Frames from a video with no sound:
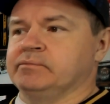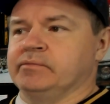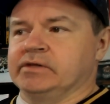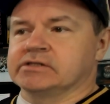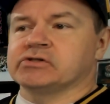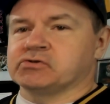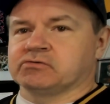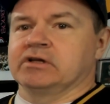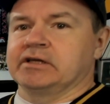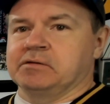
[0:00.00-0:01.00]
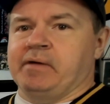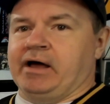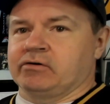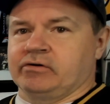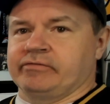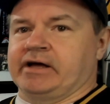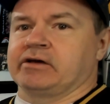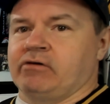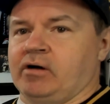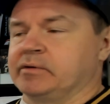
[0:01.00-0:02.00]
This is really a matter of
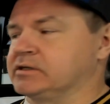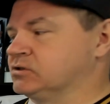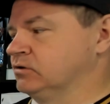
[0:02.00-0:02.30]
economics,